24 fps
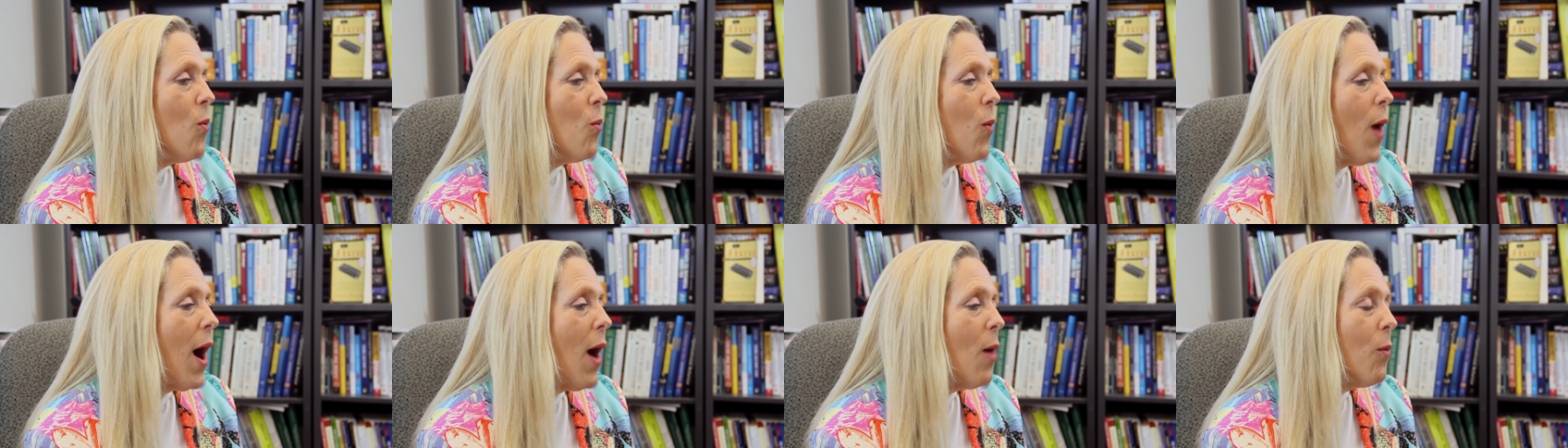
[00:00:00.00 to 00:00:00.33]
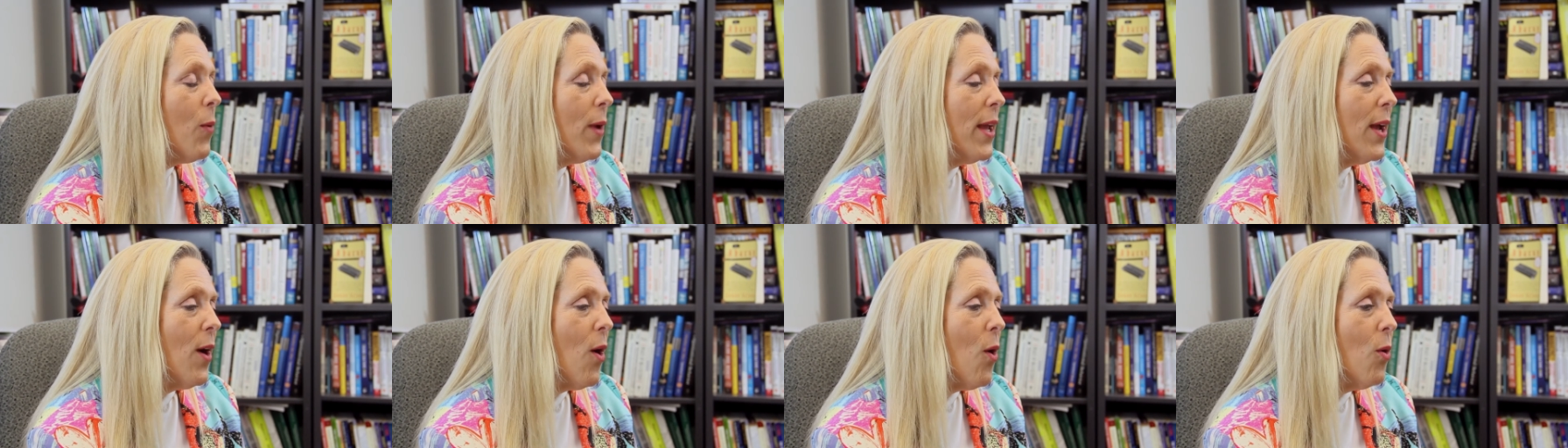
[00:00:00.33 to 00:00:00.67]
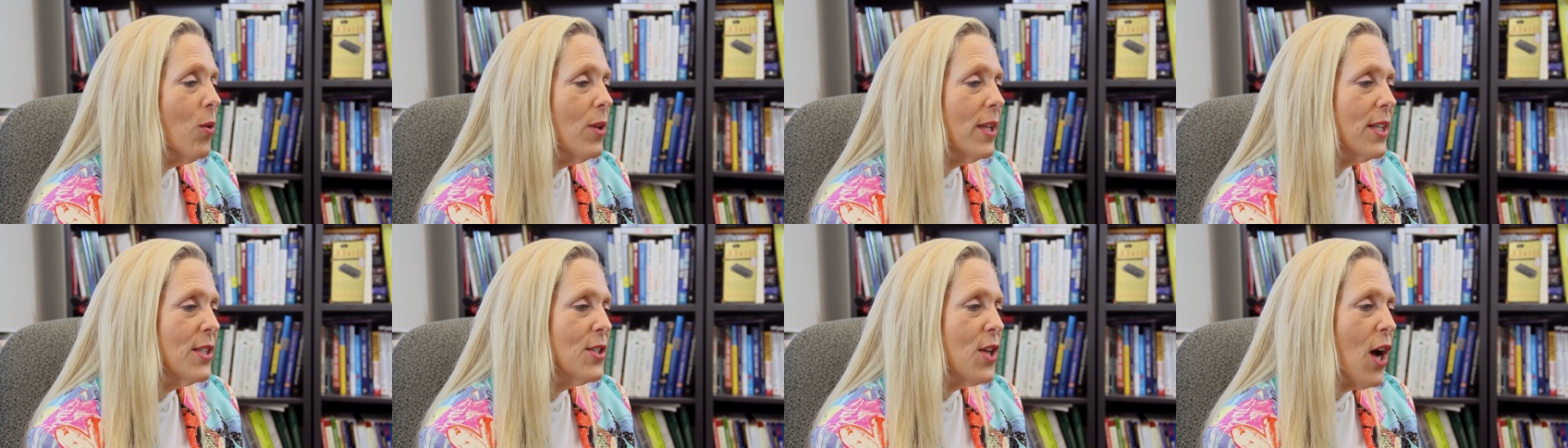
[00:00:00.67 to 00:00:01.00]
While we
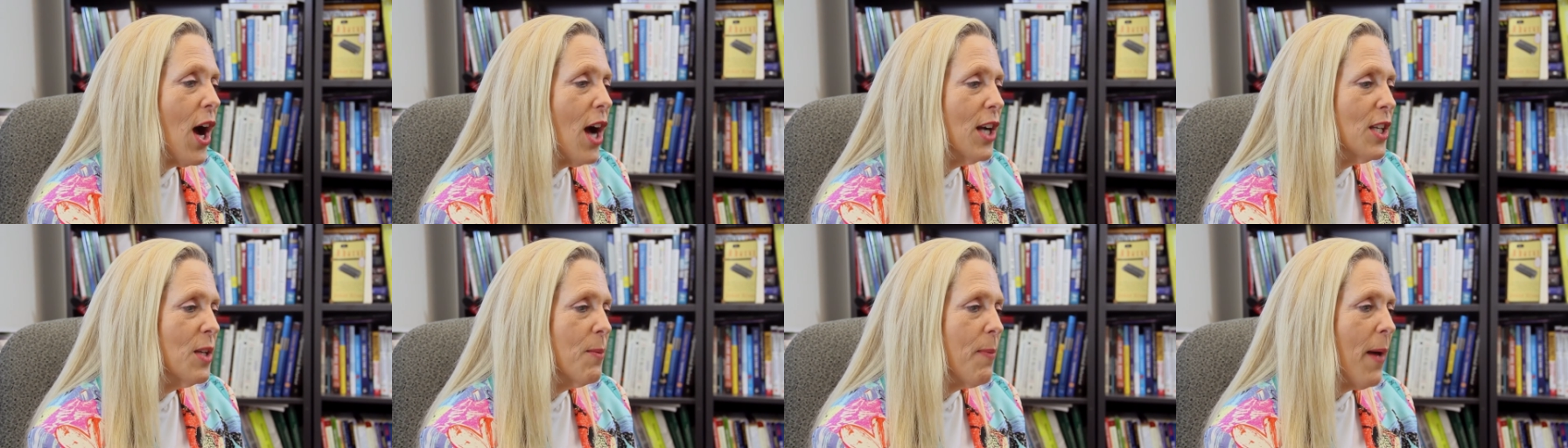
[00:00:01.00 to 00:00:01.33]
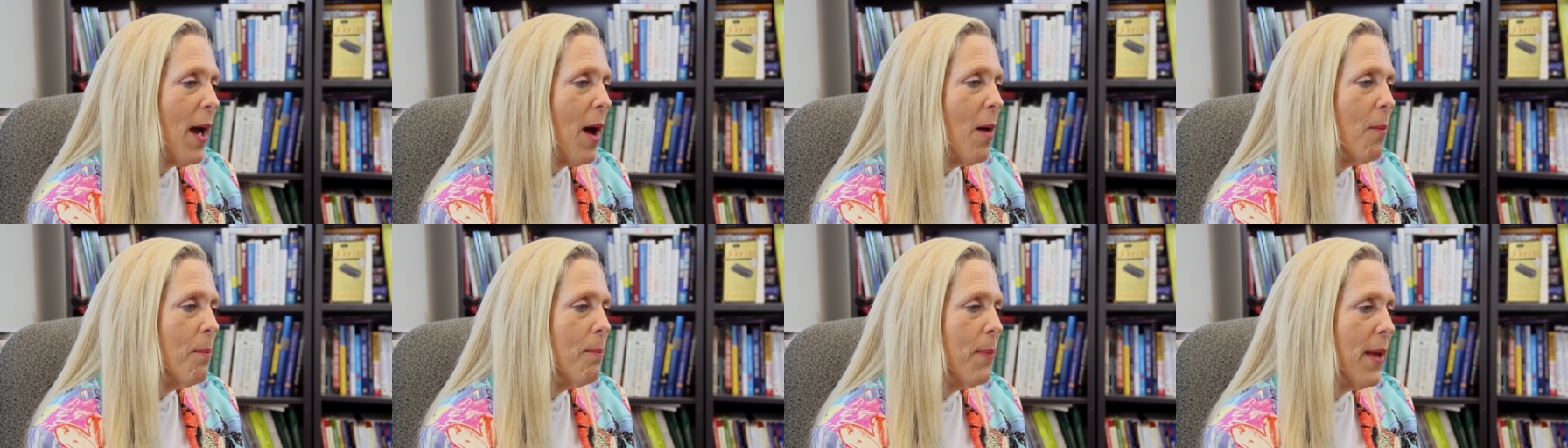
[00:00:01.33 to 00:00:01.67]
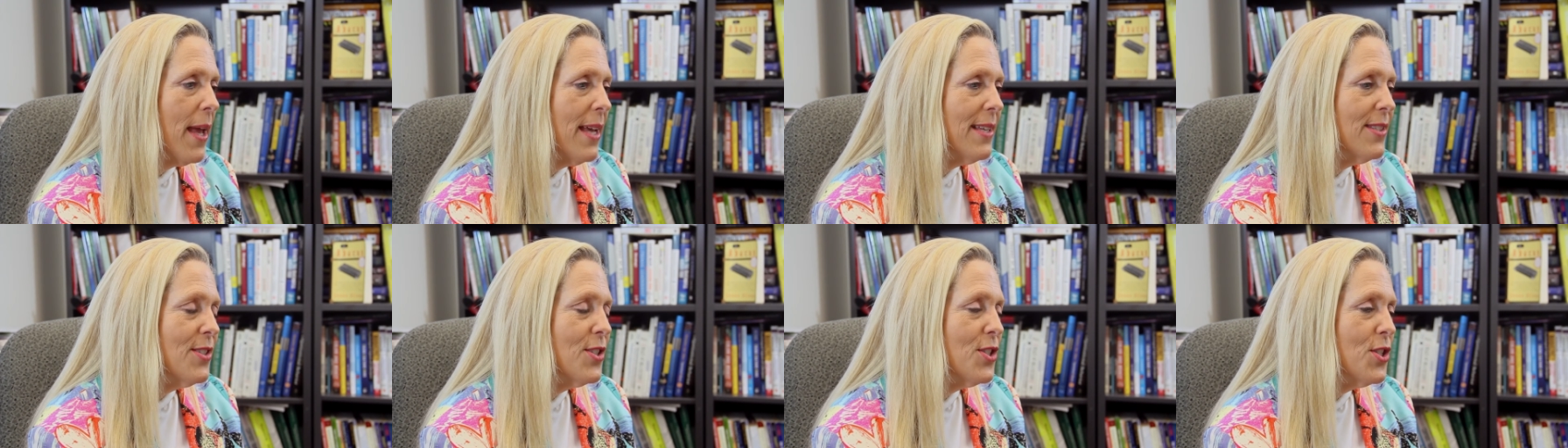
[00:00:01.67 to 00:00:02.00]
only talked about
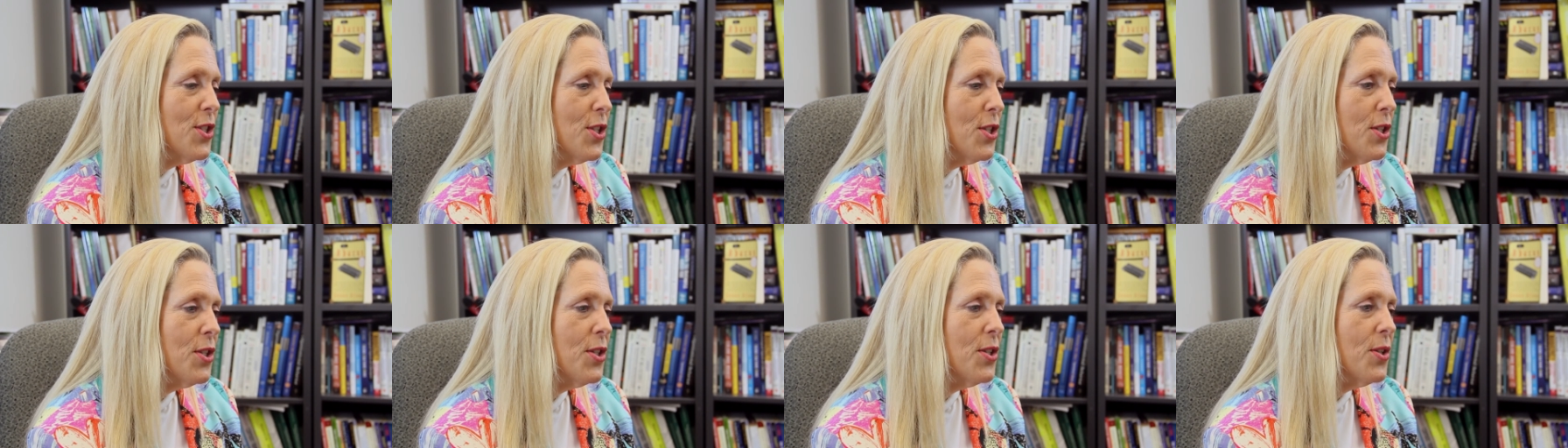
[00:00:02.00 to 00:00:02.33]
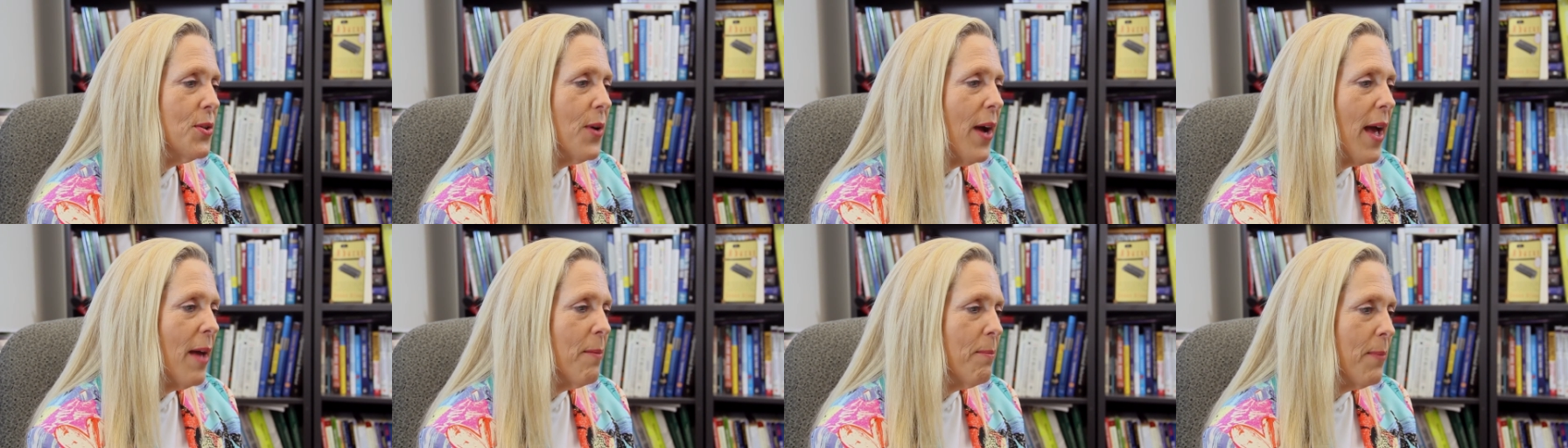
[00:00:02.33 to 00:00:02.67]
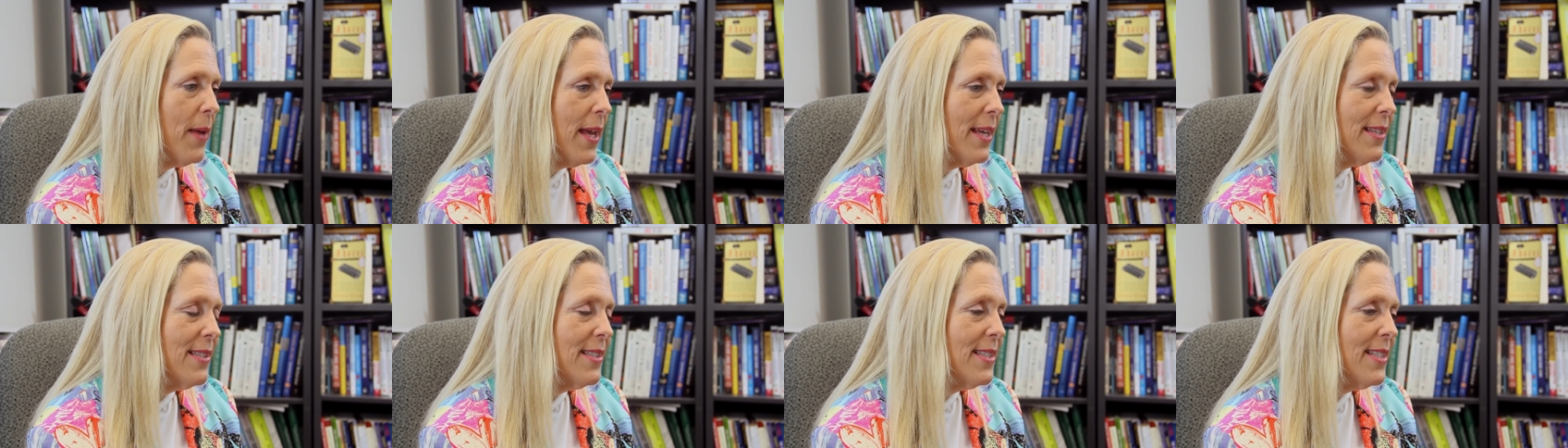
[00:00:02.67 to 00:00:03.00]
base 2 and
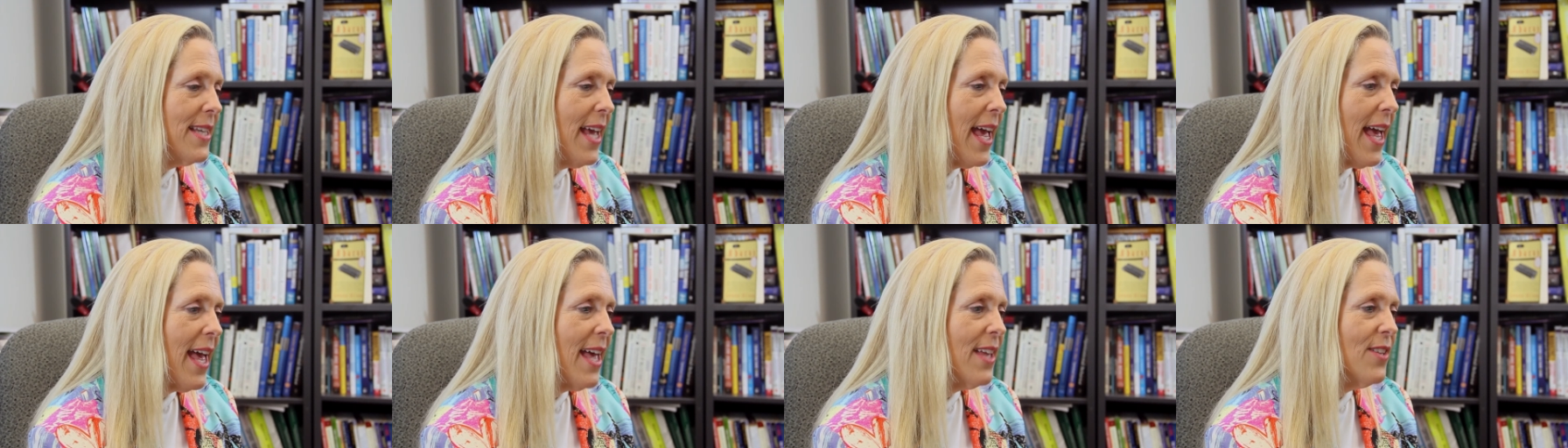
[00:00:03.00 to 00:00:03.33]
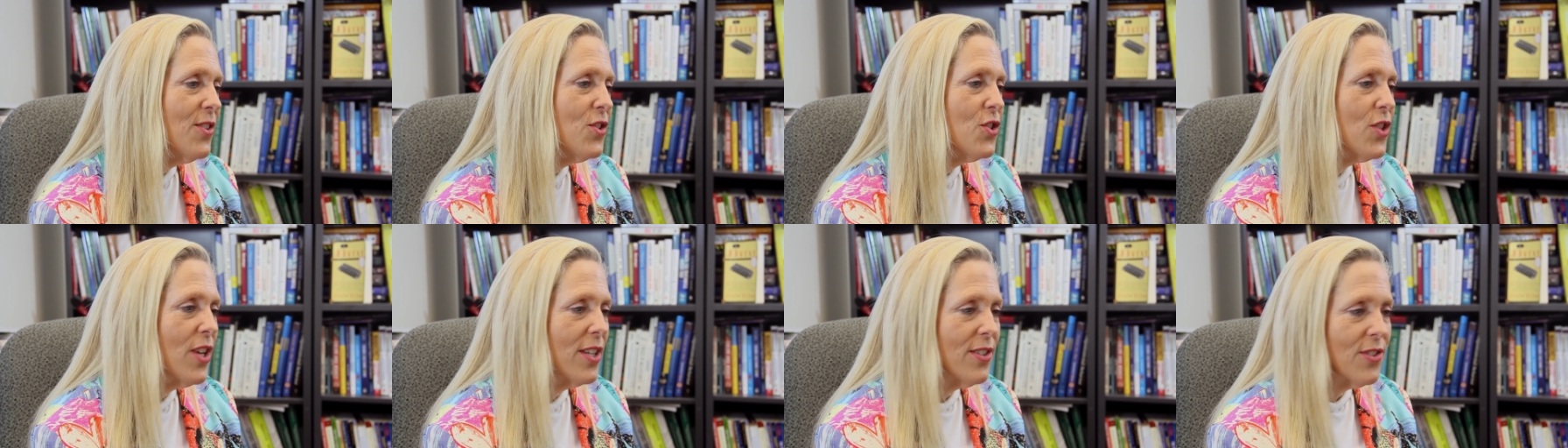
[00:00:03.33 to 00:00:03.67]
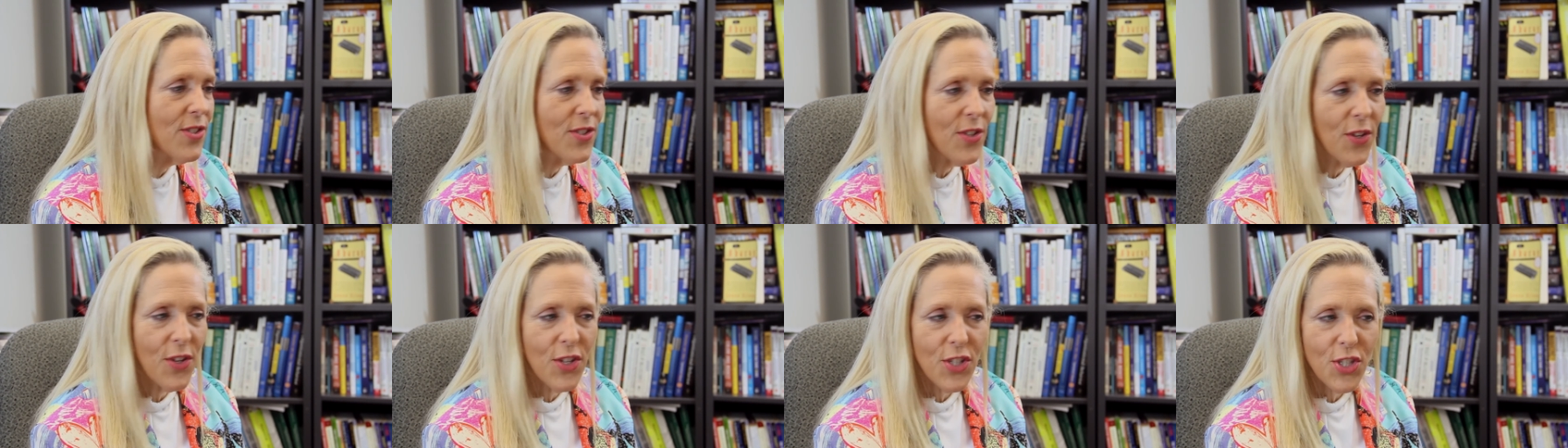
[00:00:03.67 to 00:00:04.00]
base 10,
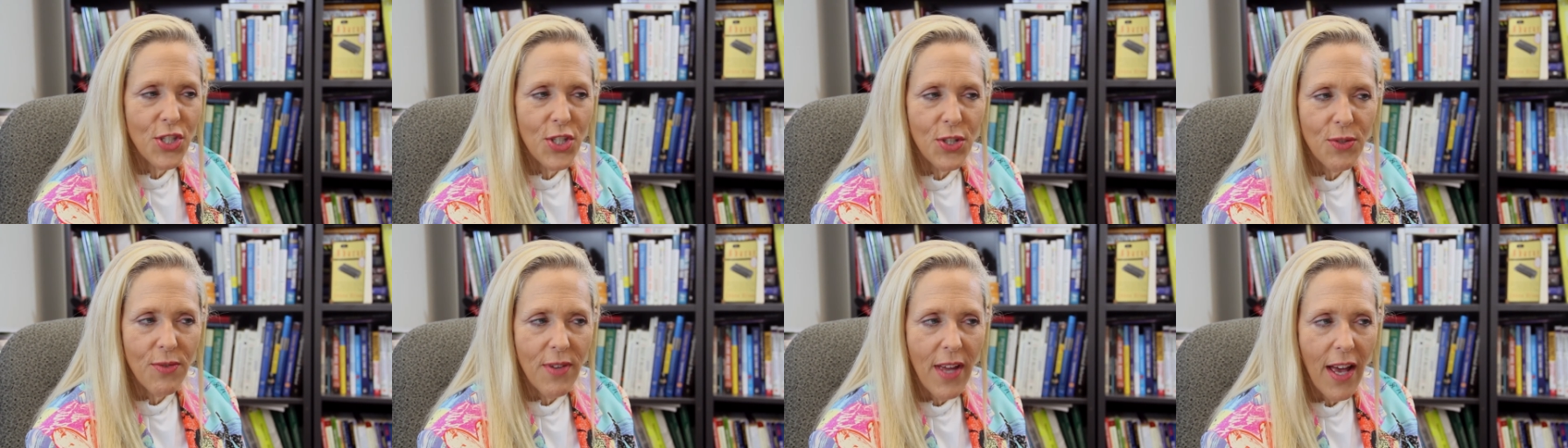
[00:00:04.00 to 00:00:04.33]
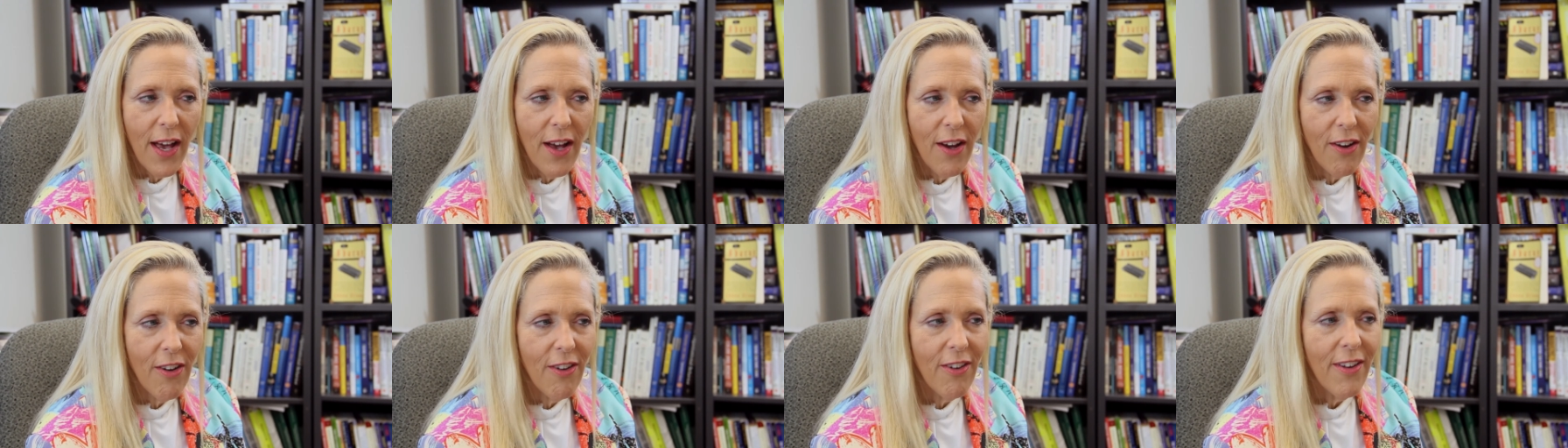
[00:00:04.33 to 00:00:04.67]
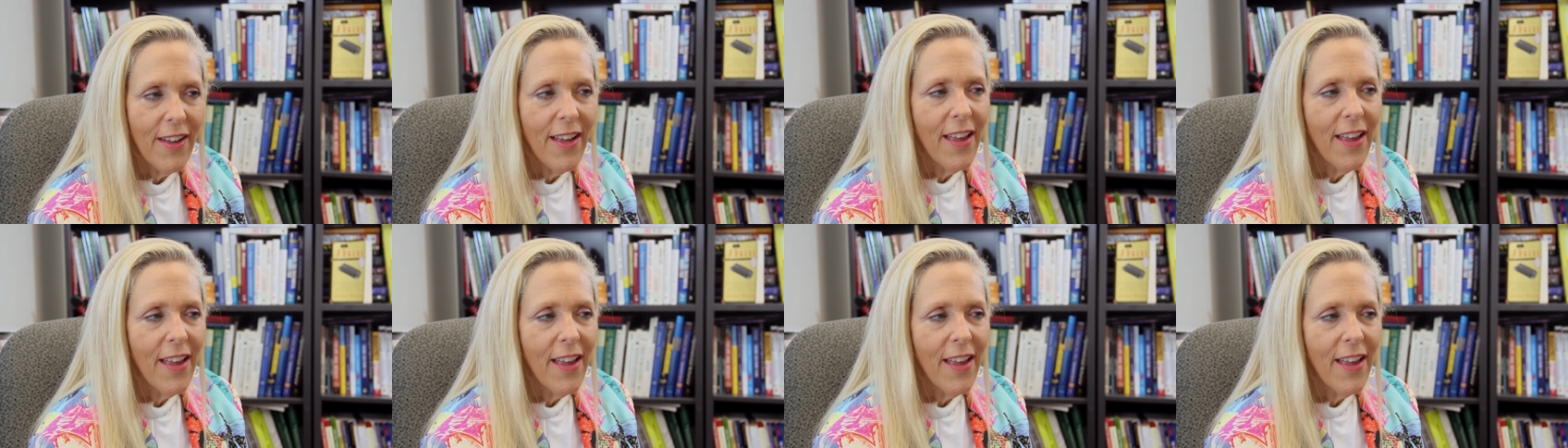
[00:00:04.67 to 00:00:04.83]
just so that you know,